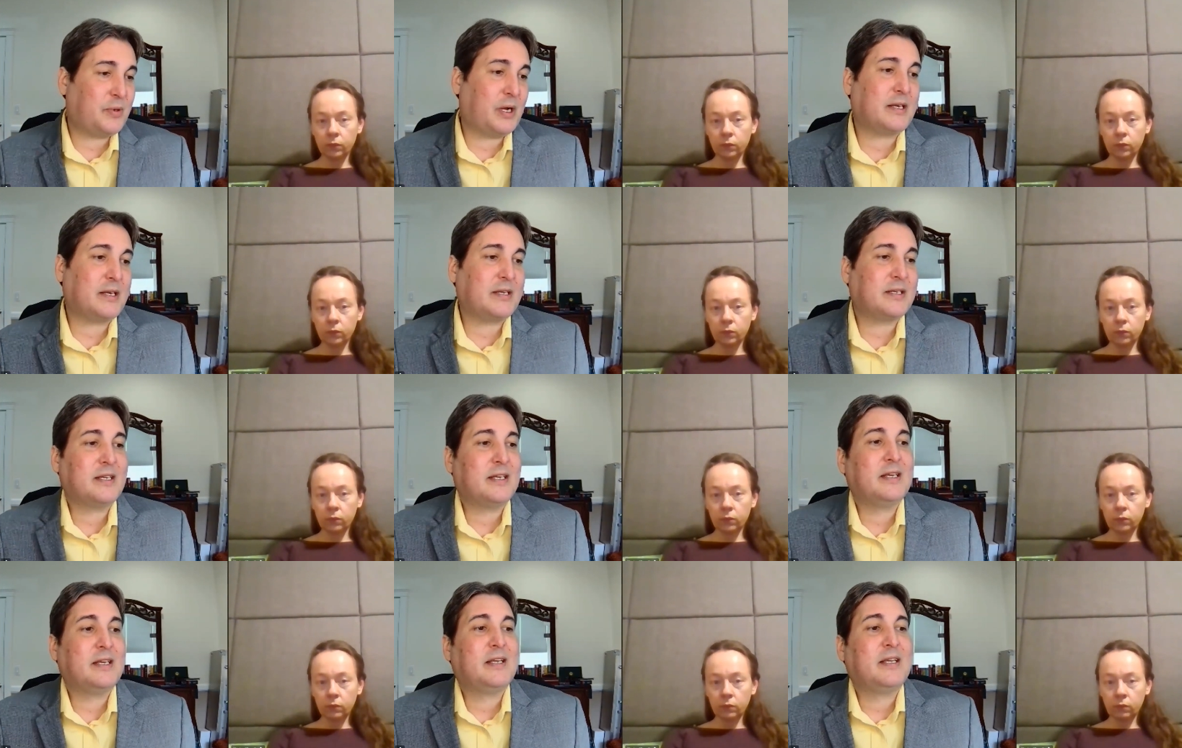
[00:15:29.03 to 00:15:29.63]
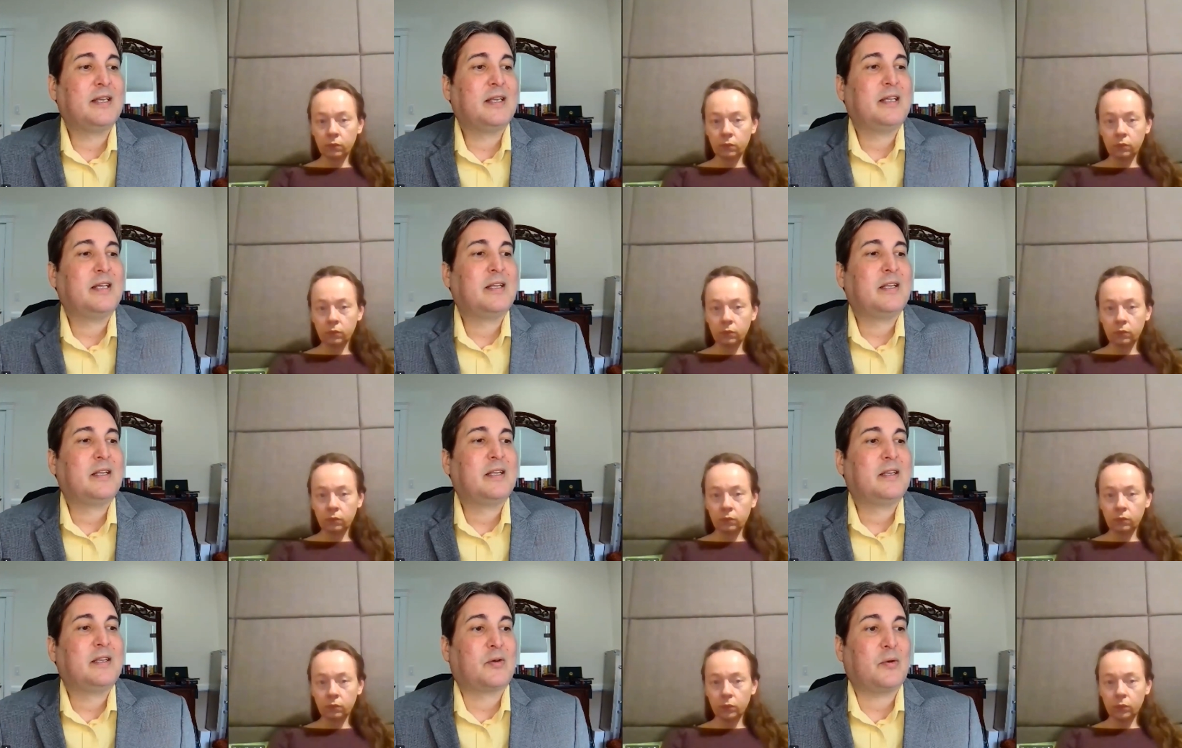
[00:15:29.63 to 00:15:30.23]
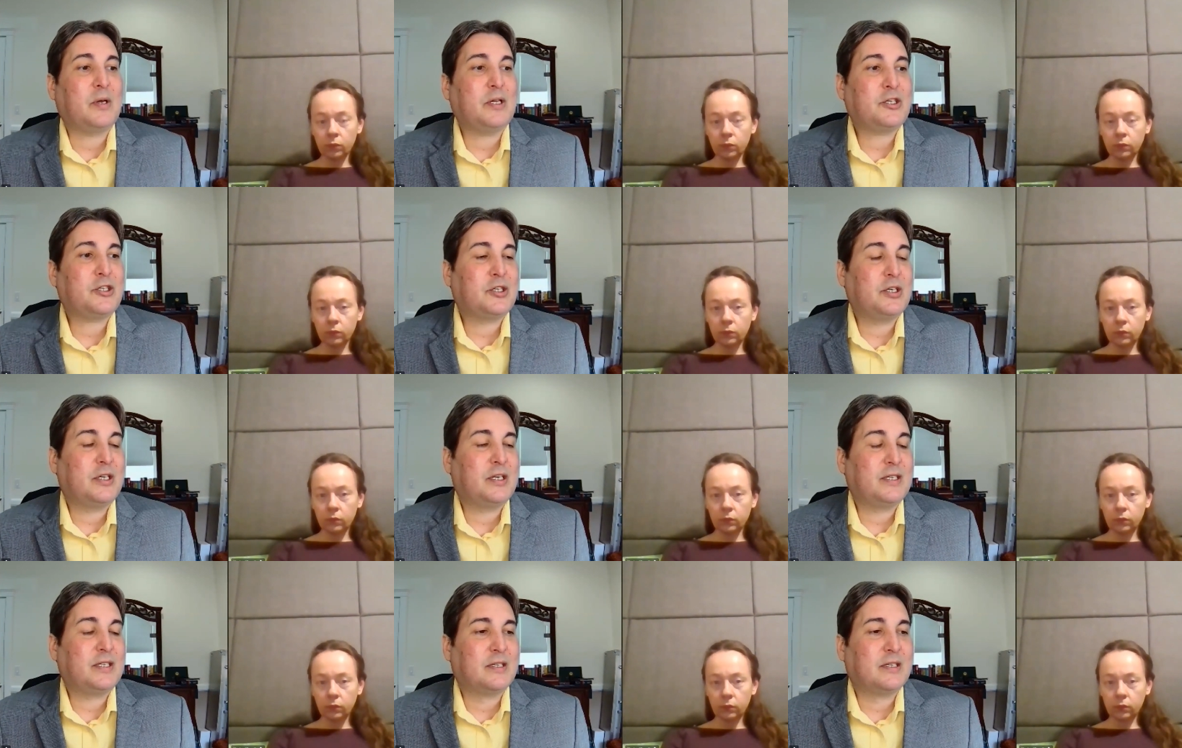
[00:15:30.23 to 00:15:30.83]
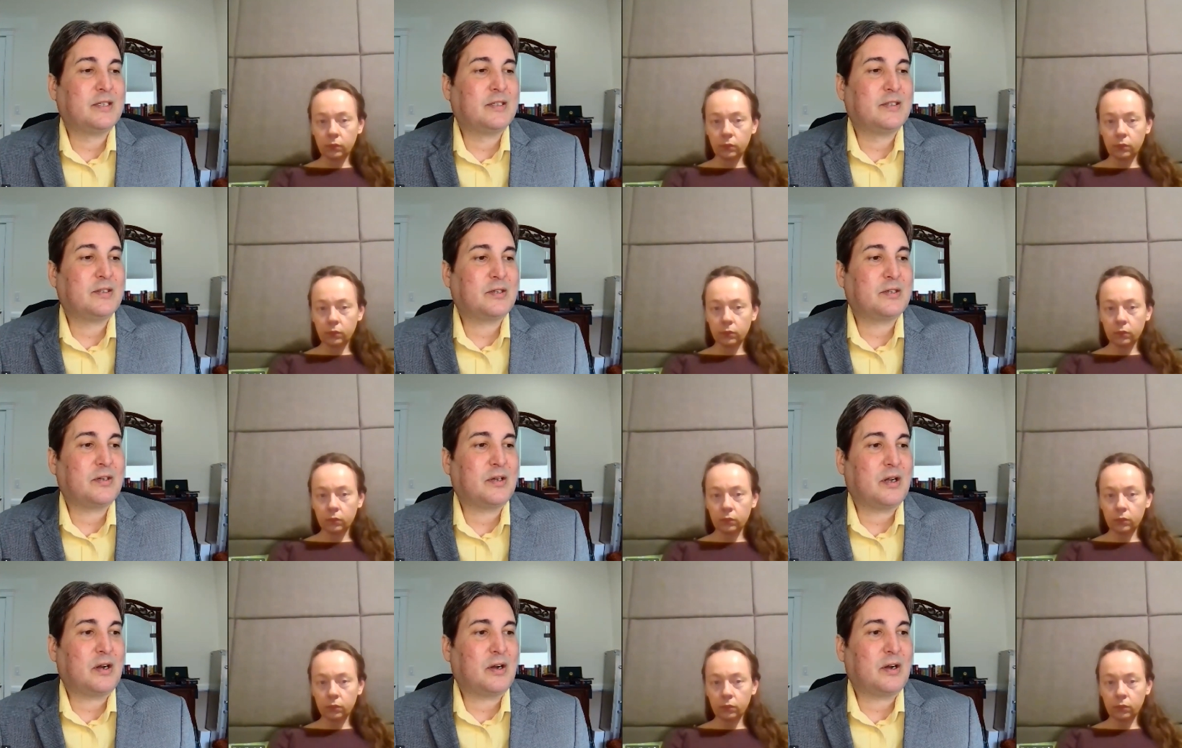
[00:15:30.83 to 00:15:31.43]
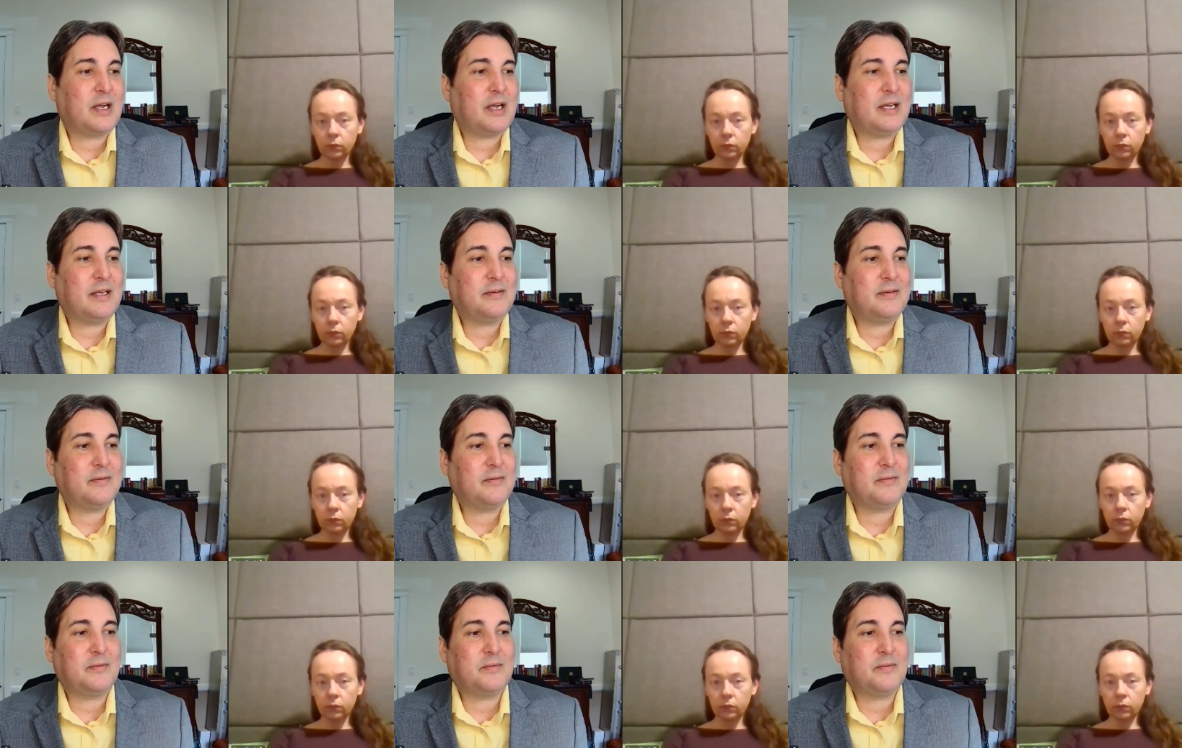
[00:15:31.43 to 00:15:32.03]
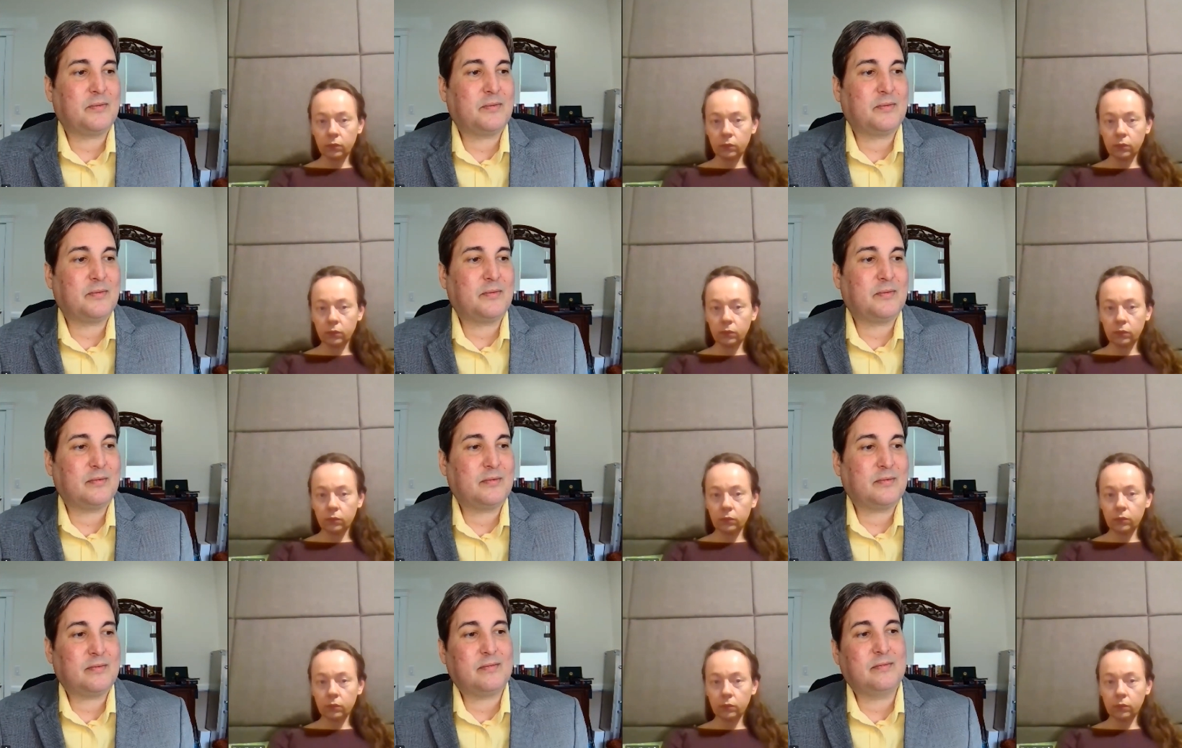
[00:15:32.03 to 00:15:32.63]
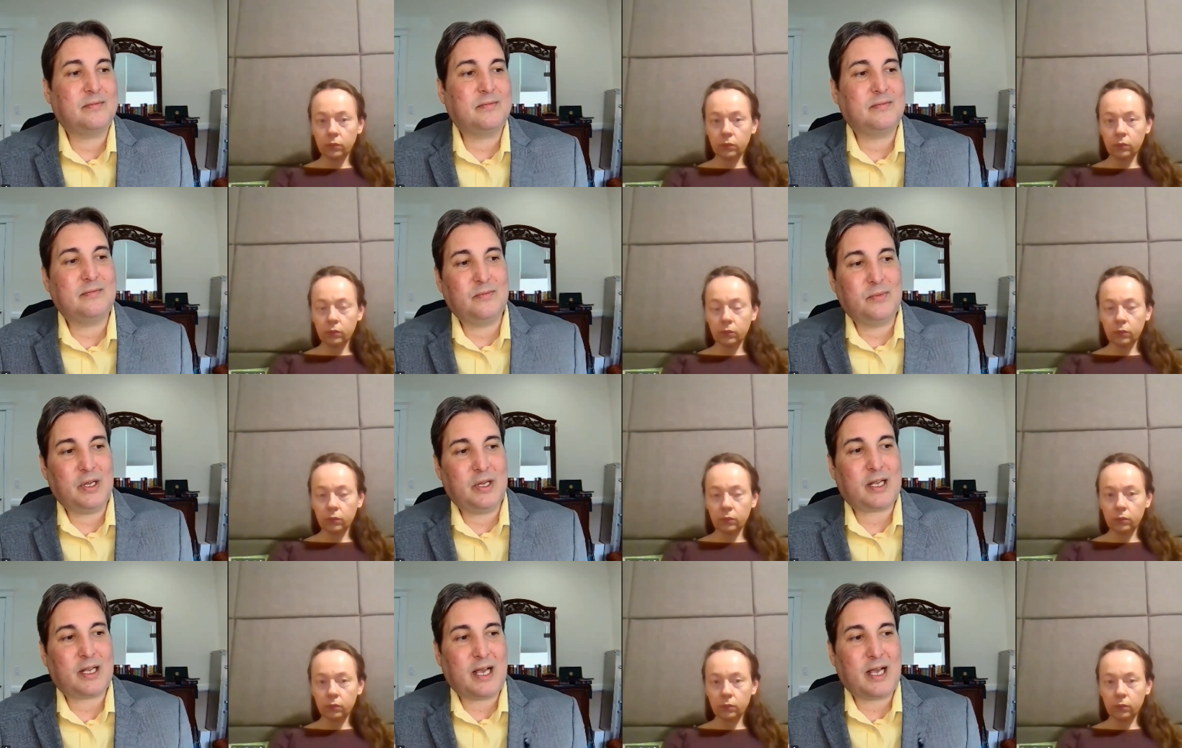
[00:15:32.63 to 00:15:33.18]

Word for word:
Speaker 1: But the question is, is all right. We